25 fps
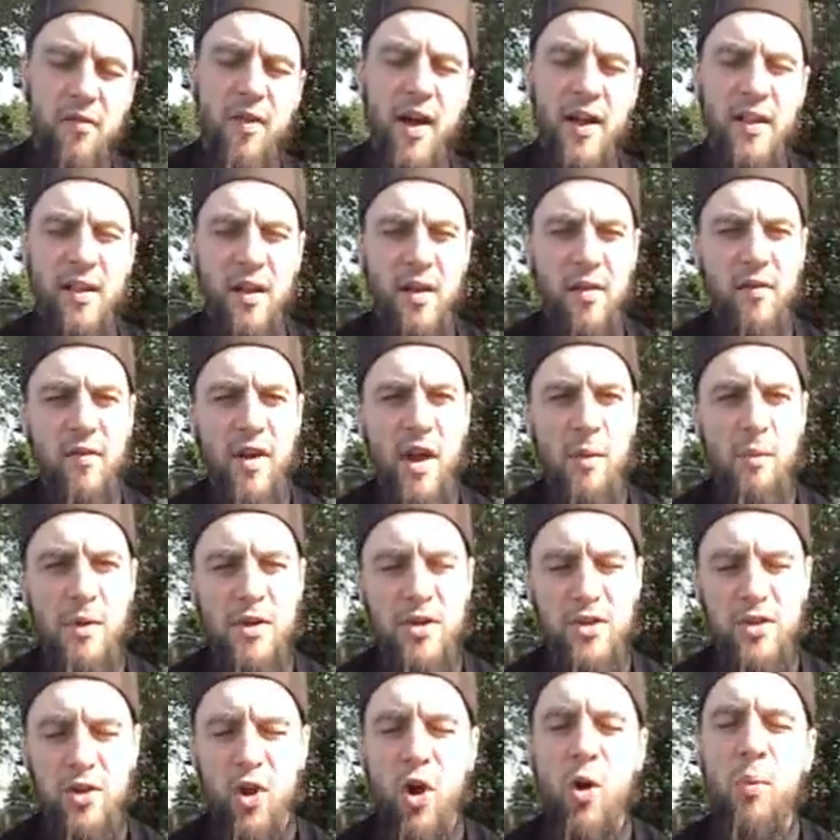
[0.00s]
fact that the
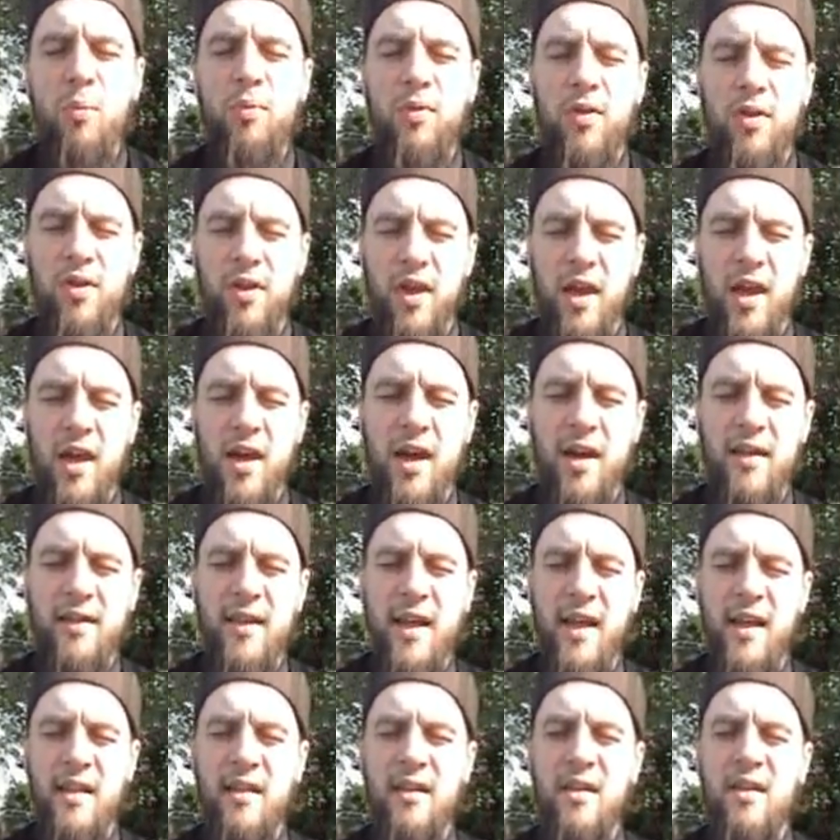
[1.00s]
family stopped
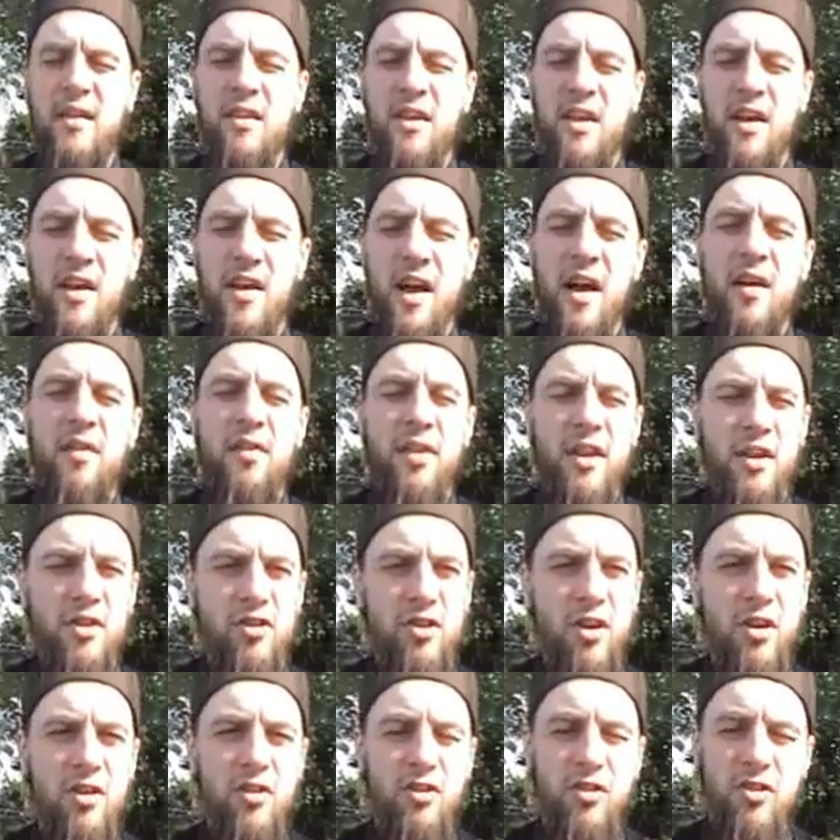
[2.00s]
attending the
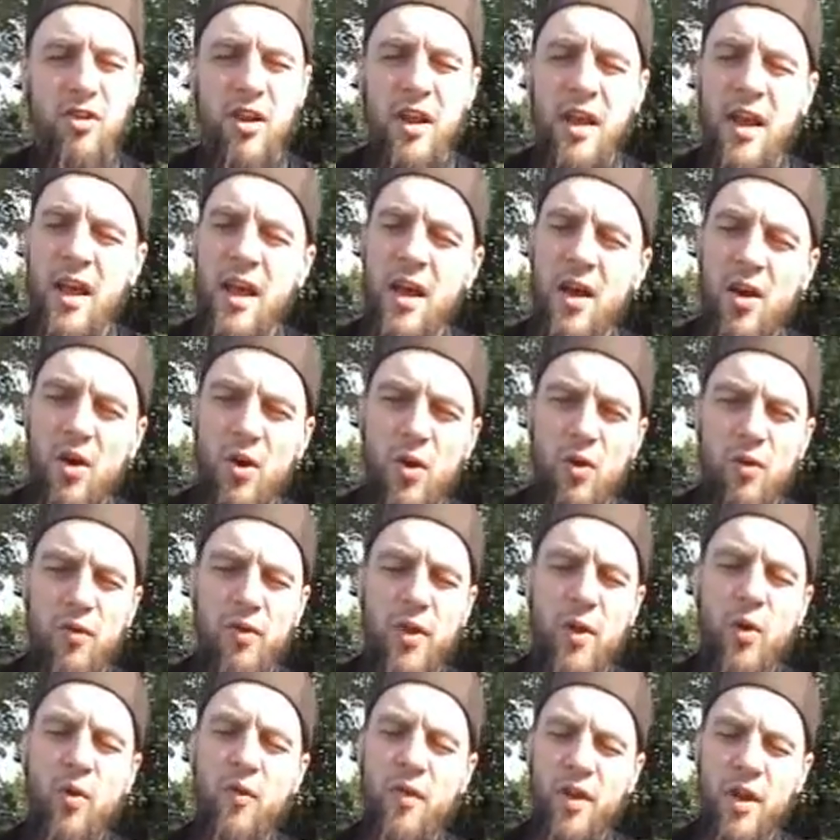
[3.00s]
Catholic Church
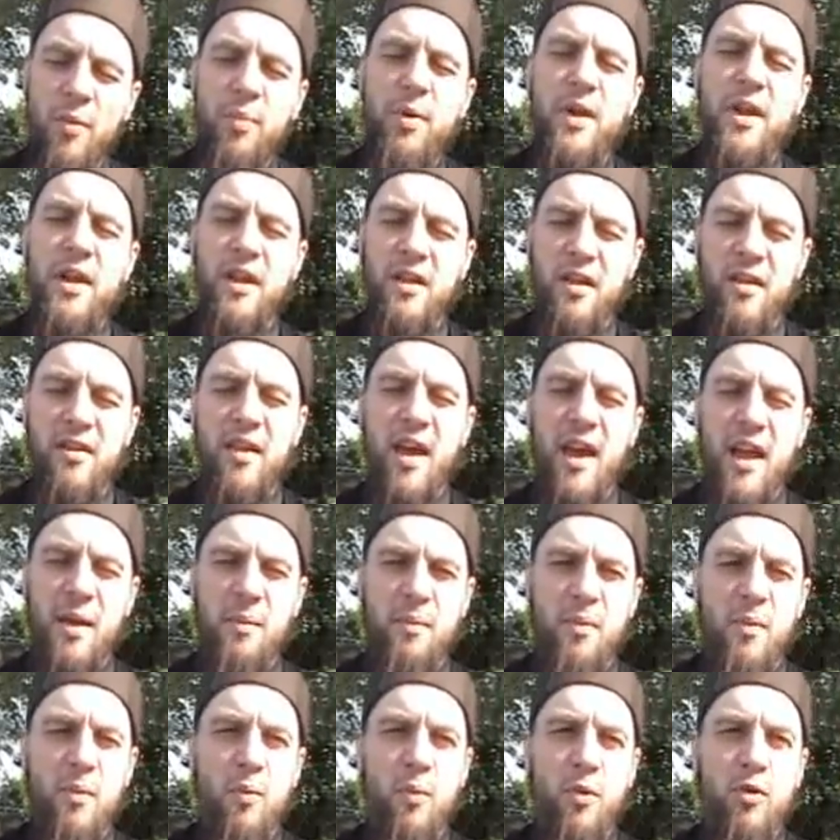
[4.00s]
over a period of
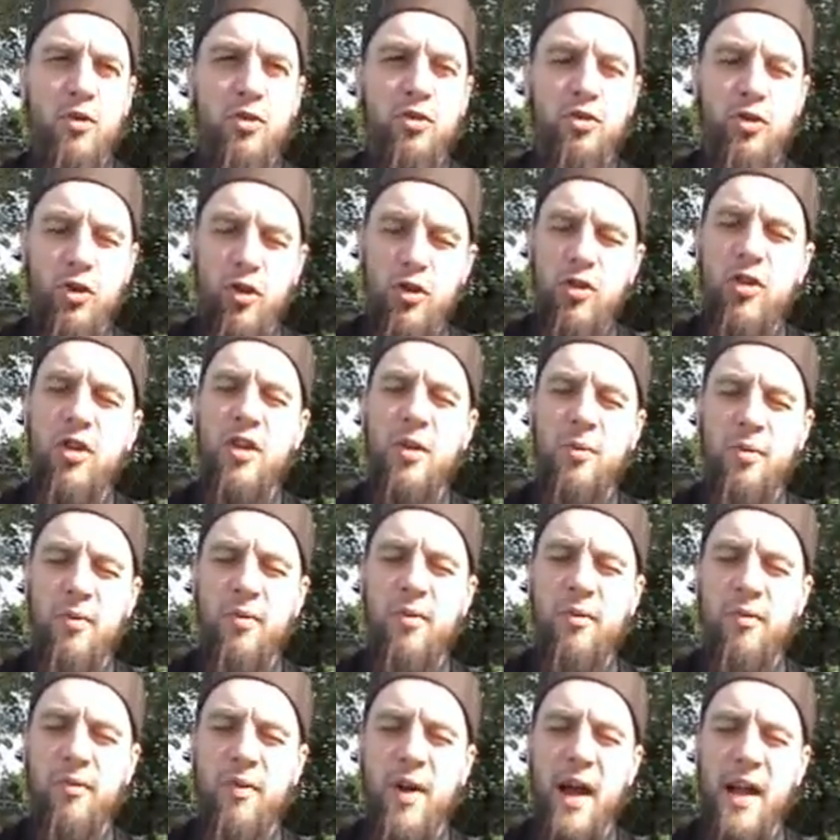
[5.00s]
time was due to
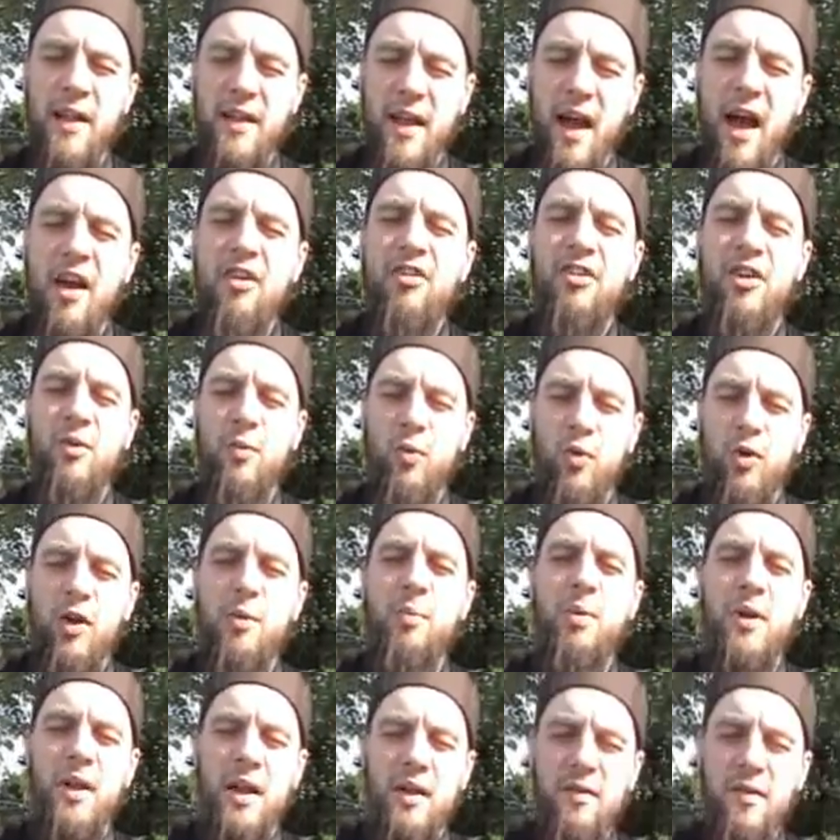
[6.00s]
the fact that actually
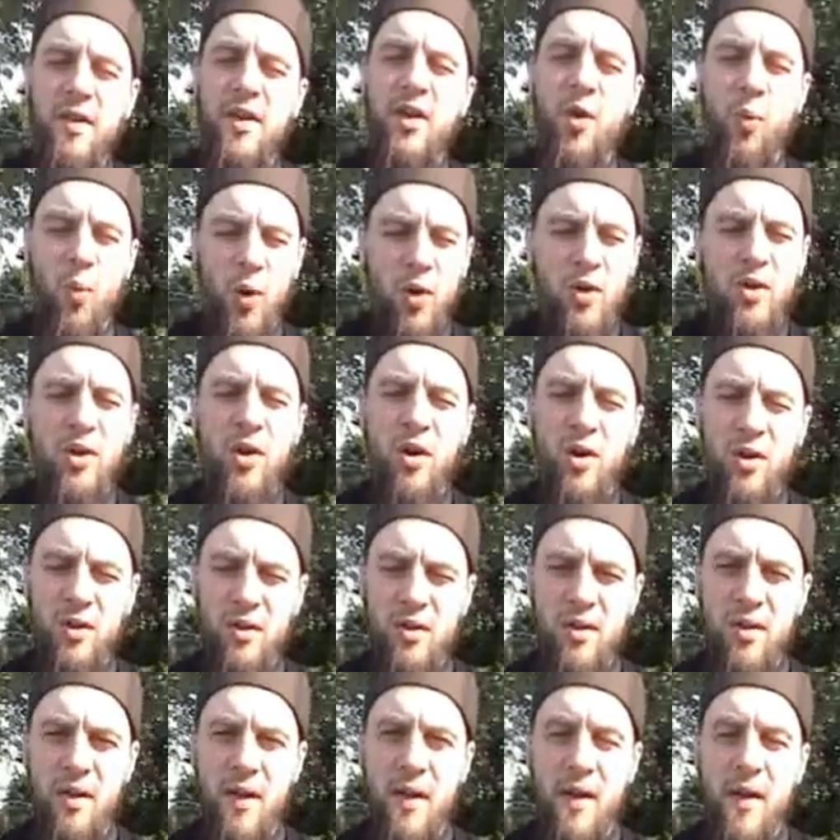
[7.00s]
we only believed in the one
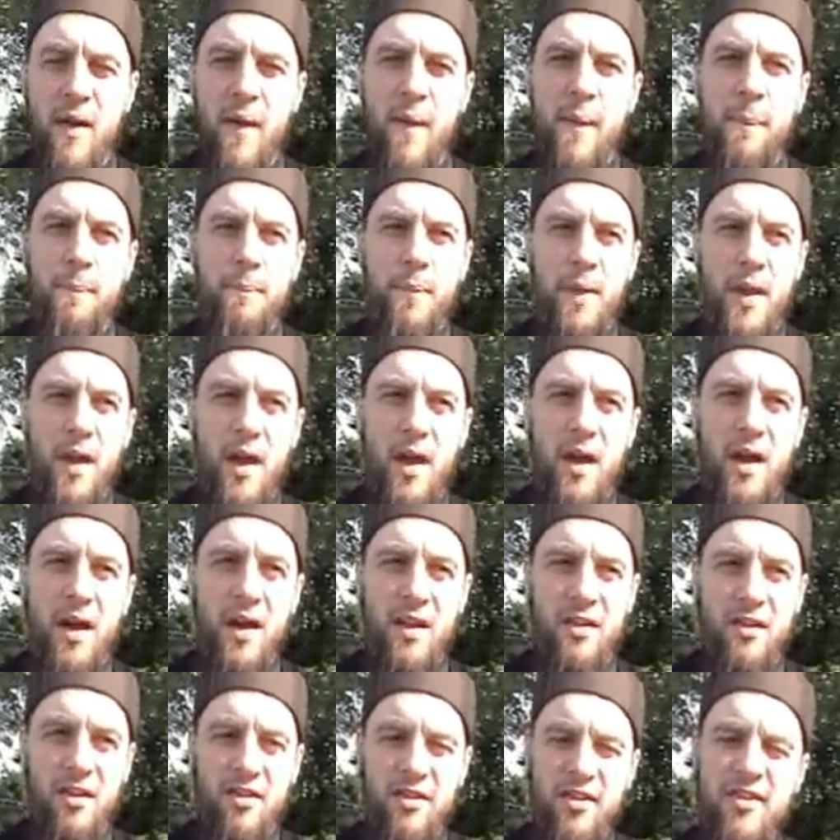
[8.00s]
God,
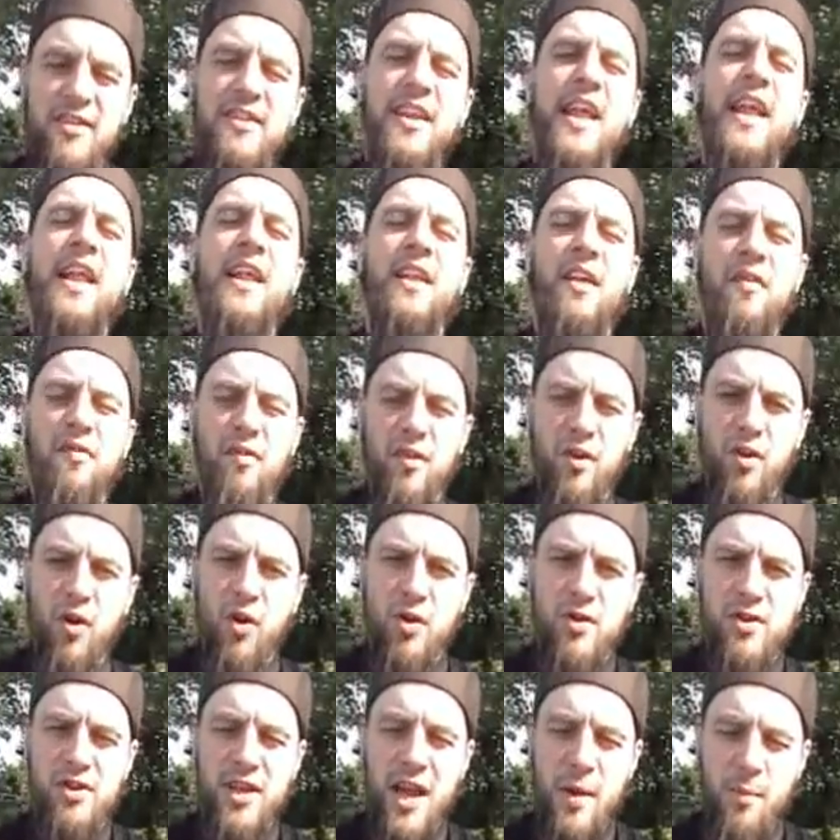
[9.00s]
and there's a slightly
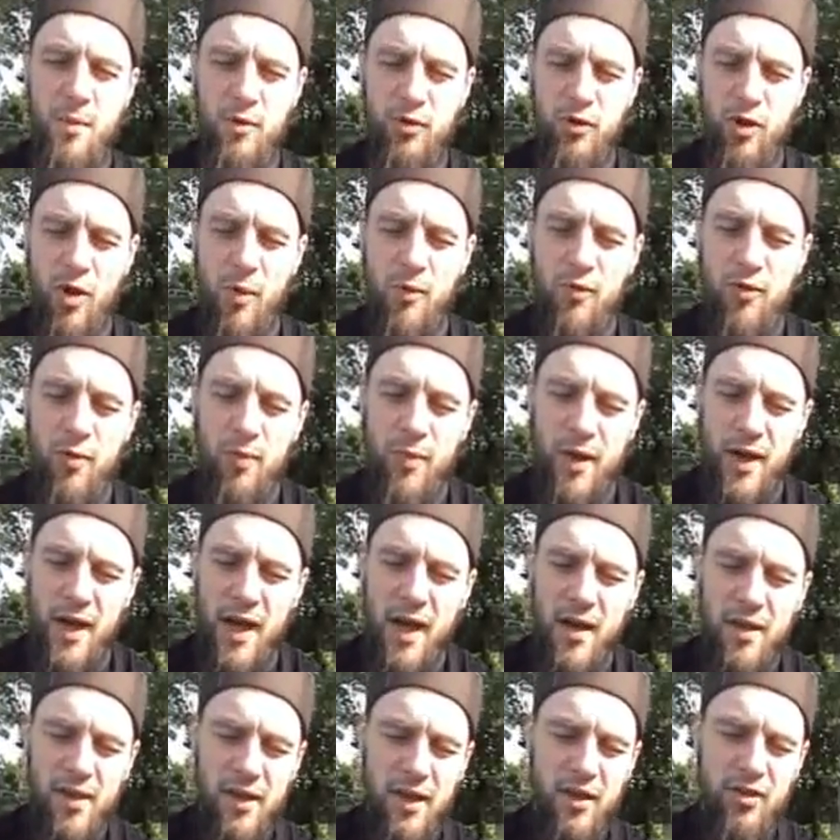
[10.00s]
different concept which comes
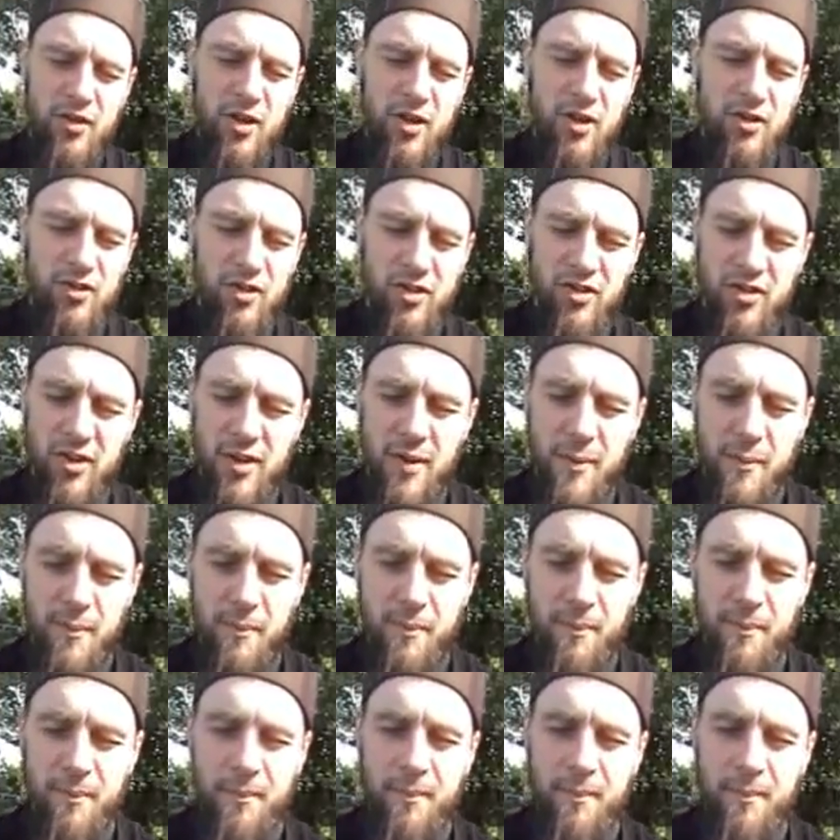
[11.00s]
from the Catholic Church, you see.